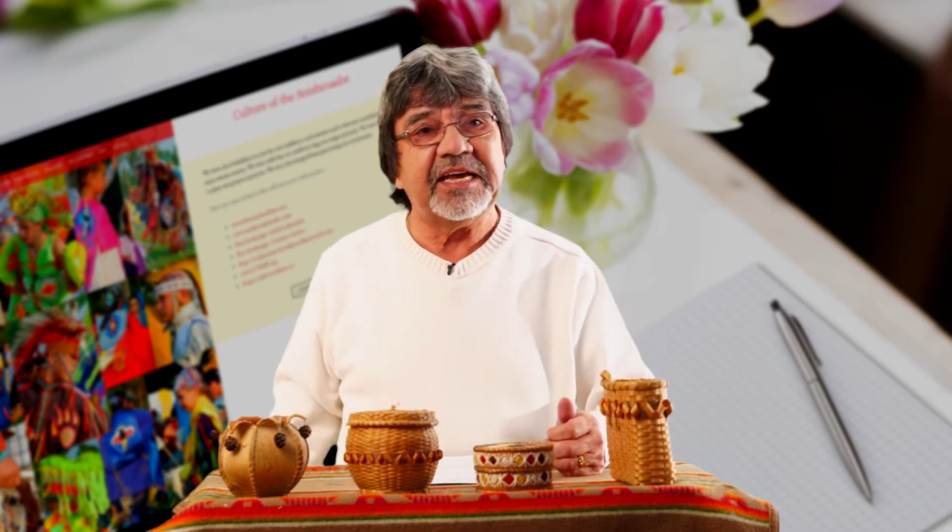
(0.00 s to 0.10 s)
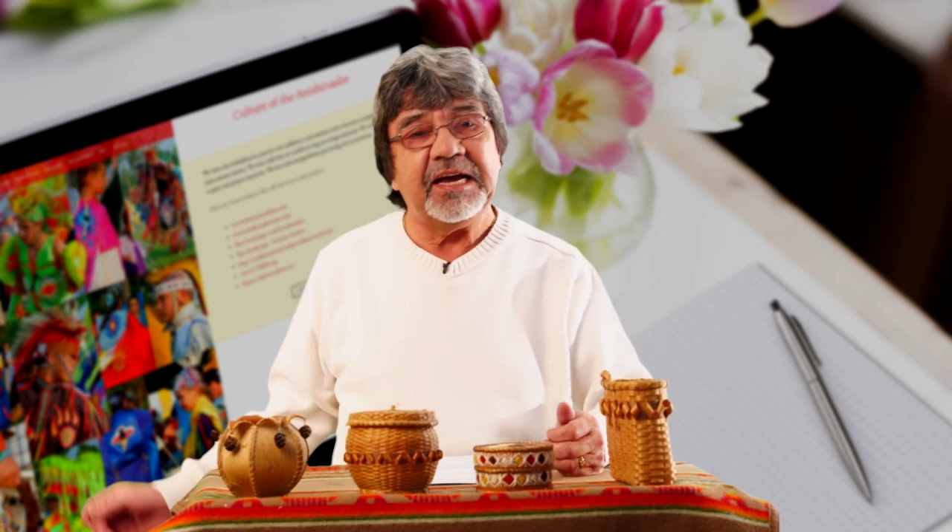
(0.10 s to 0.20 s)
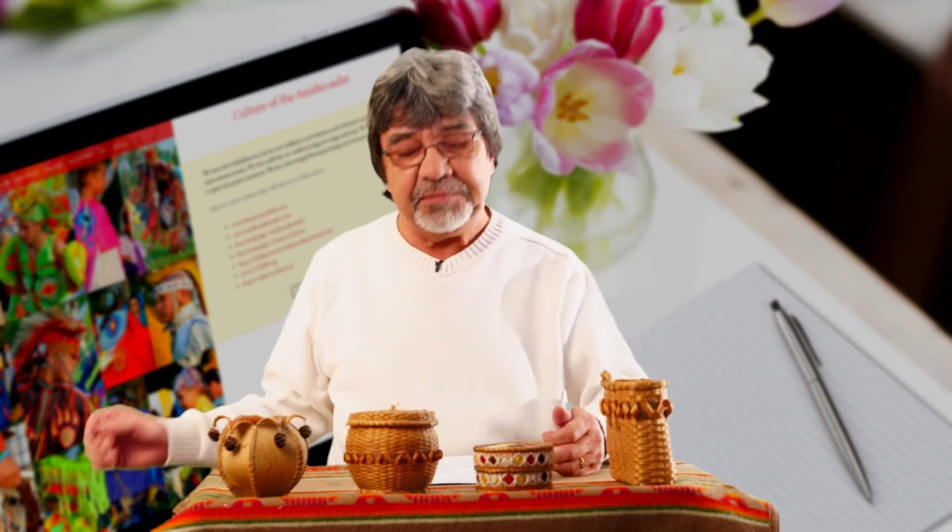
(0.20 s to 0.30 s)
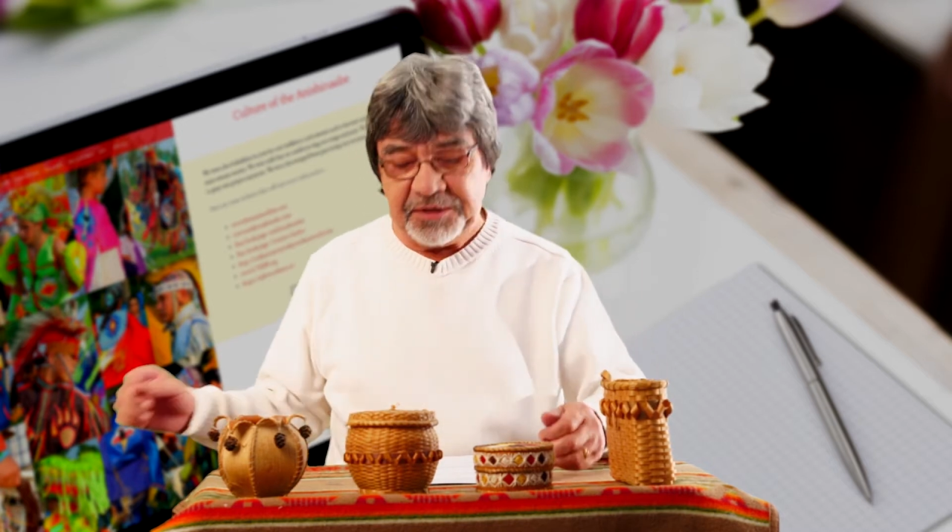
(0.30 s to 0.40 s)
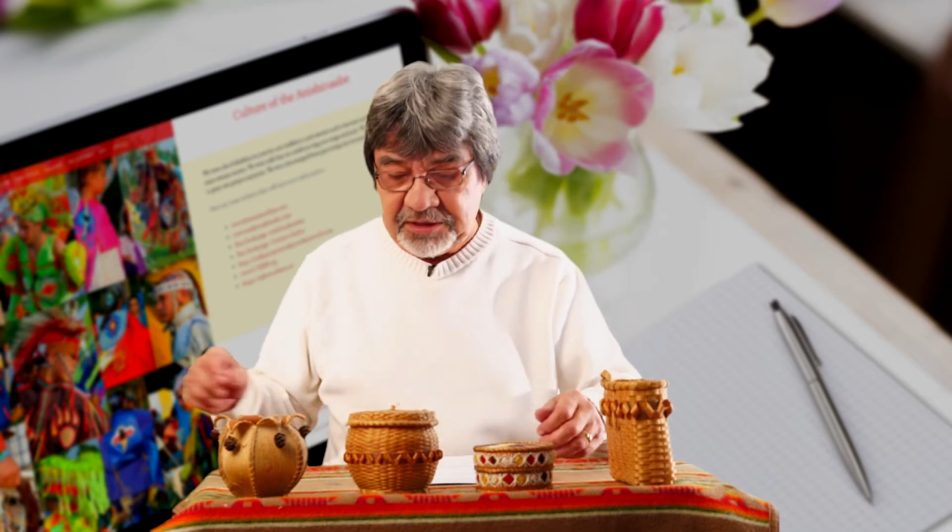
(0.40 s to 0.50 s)

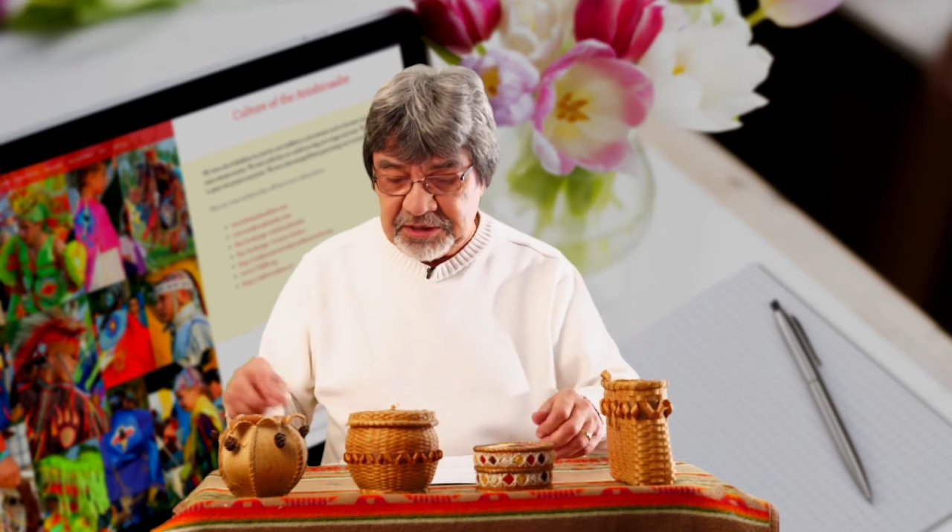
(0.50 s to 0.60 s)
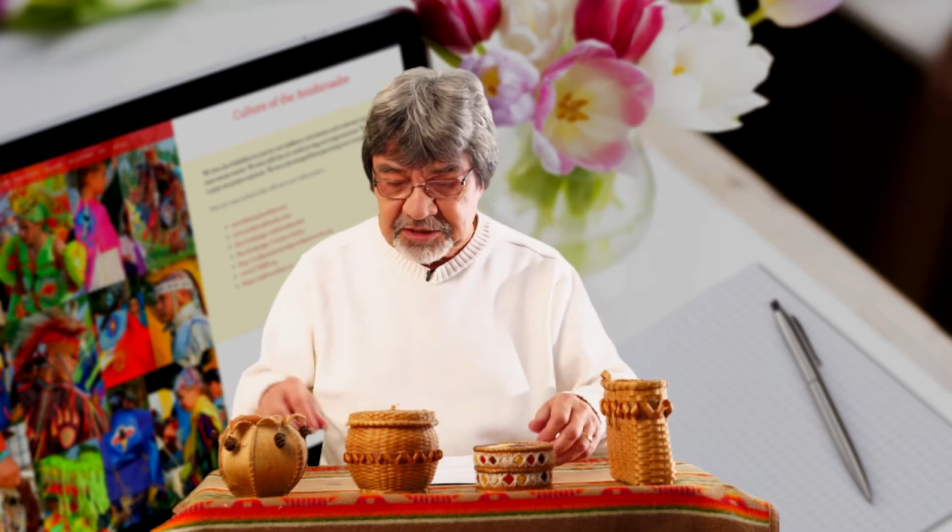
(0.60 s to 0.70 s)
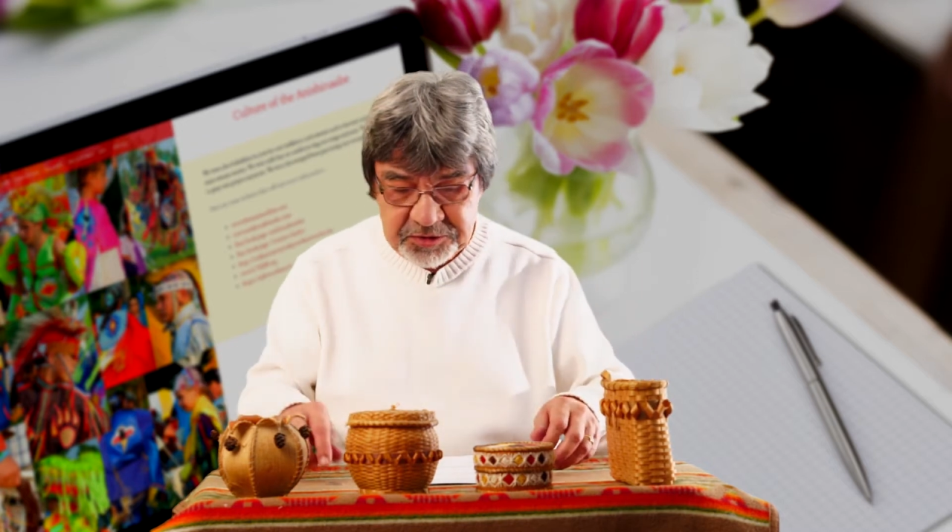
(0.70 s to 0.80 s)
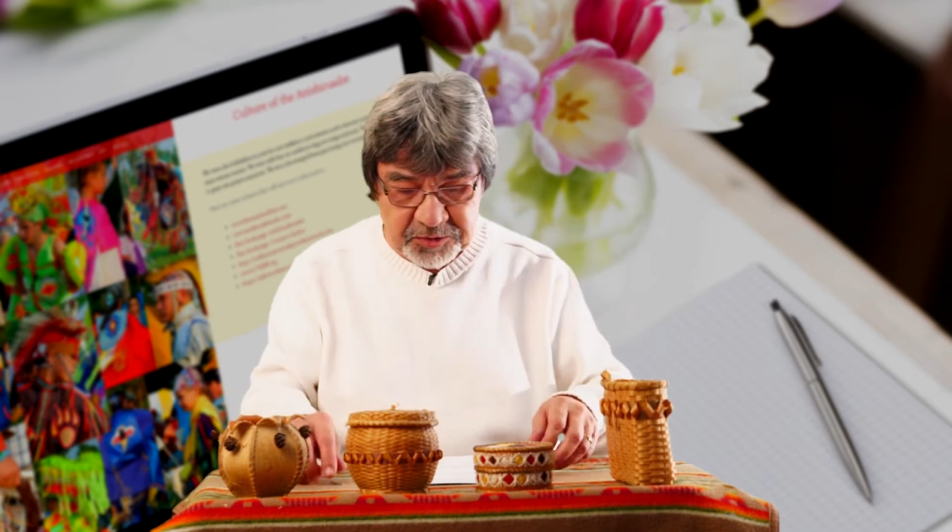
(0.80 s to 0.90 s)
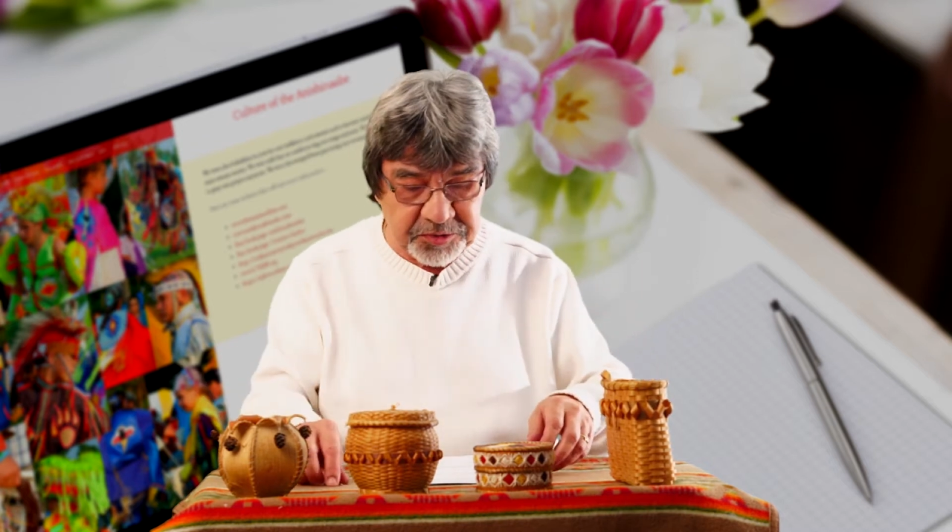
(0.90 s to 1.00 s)
happen in
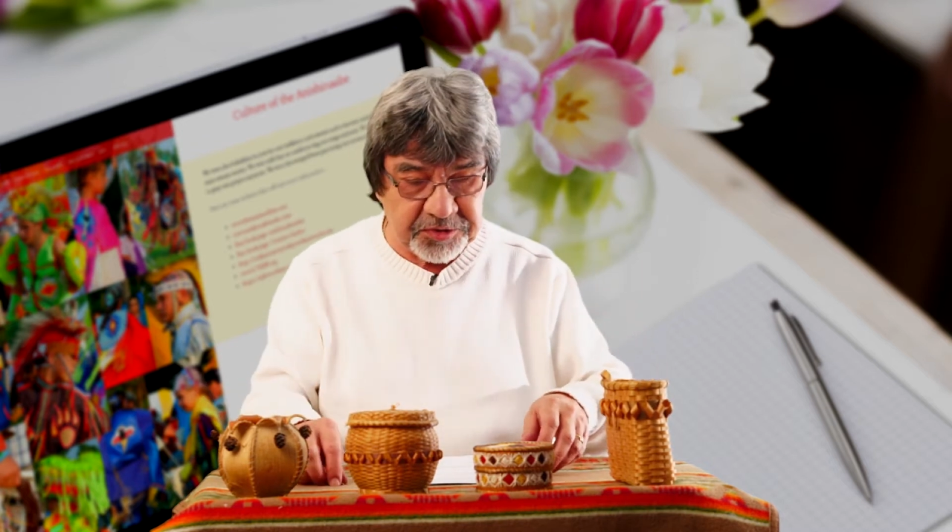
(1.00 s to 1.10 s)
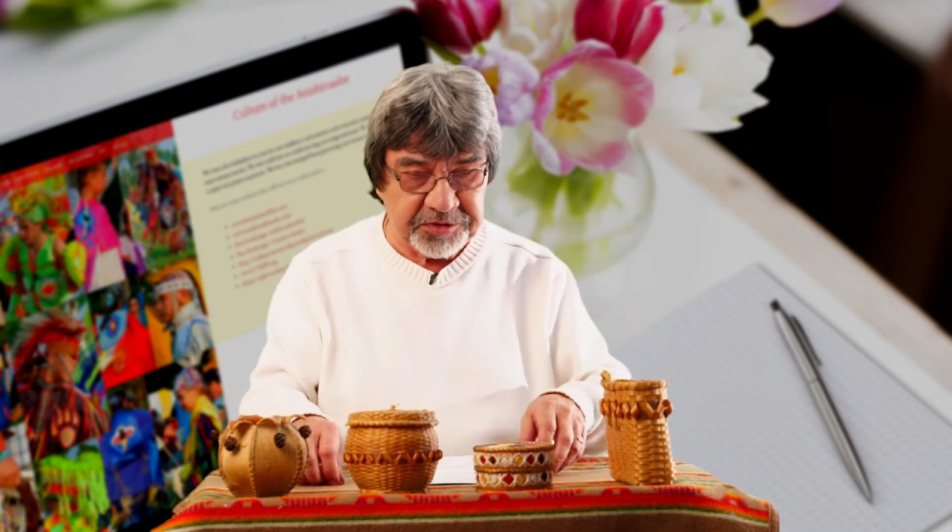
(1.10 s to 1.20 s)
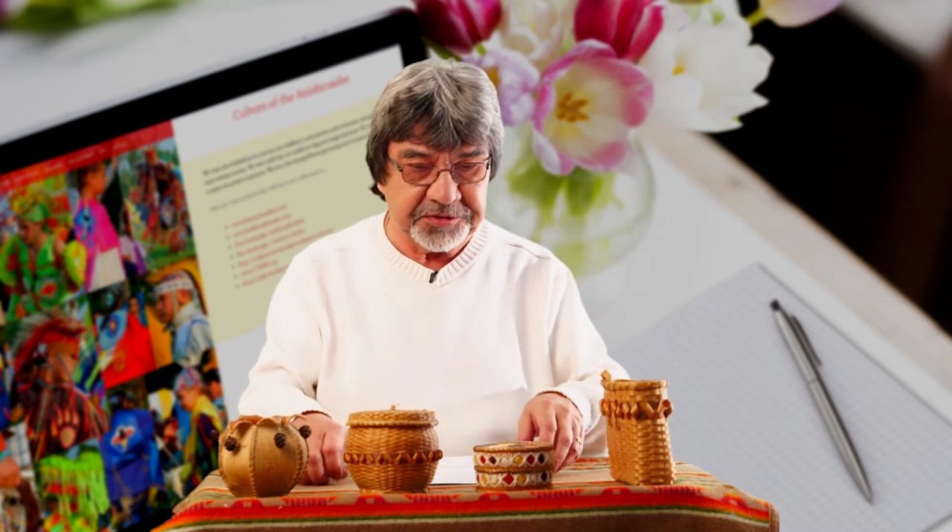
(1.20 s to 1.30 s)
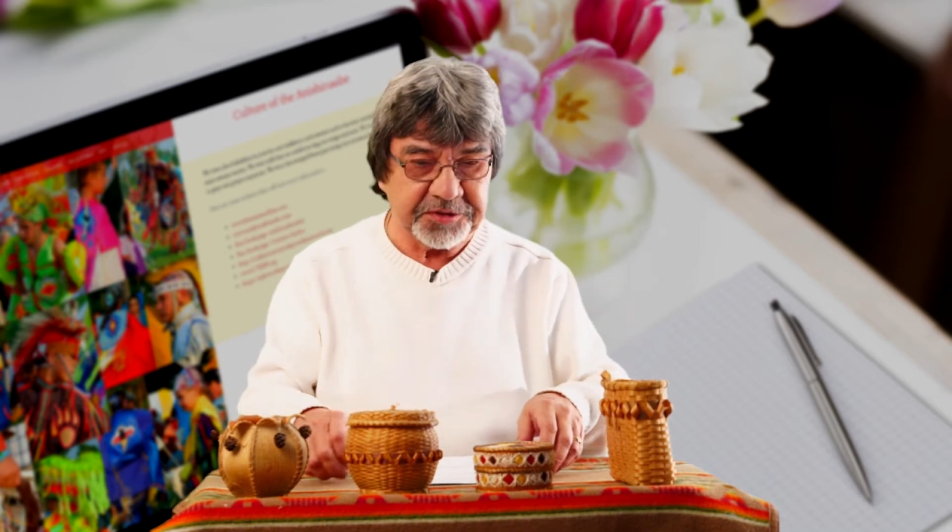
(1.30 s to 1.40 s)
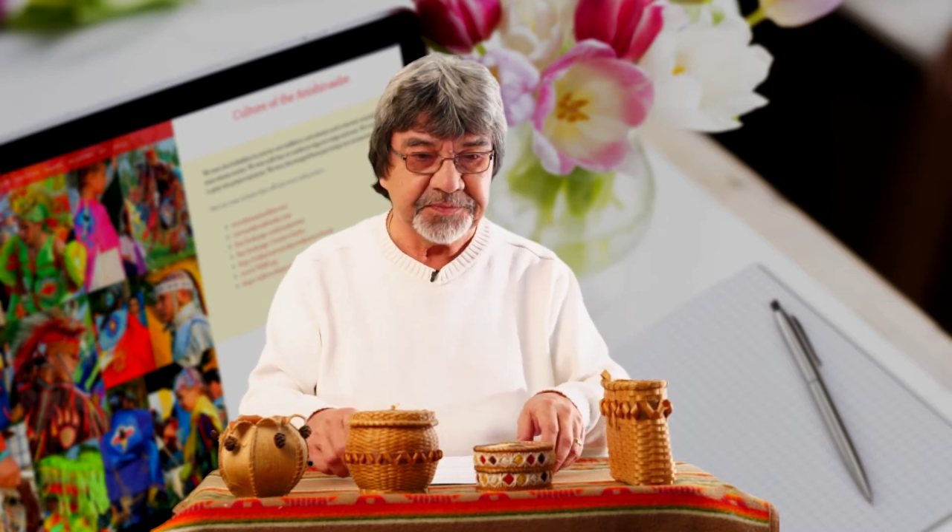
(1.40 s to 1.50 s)
these
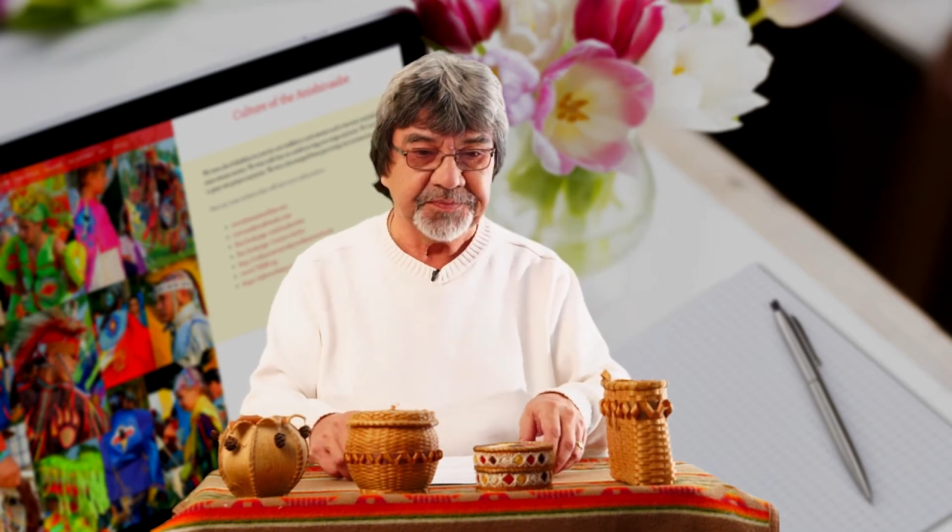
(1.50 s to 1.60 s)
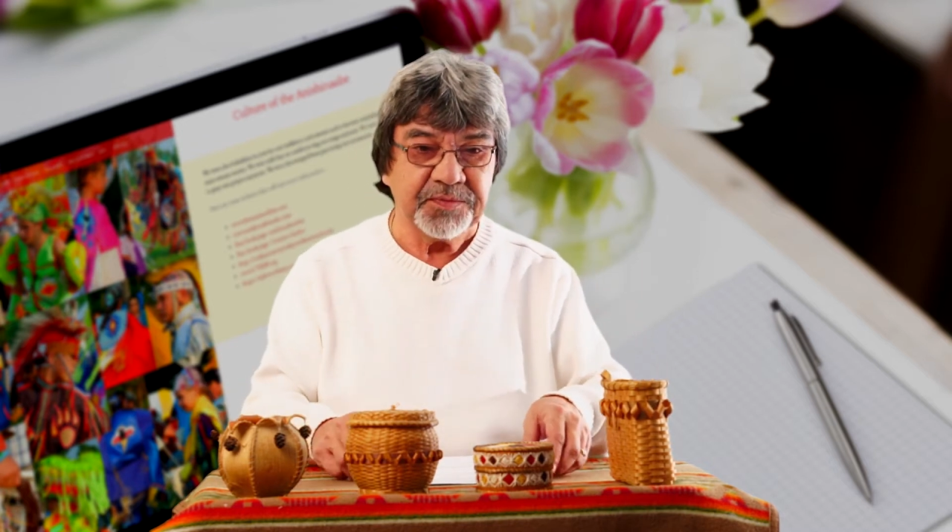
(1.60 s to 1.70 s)
schools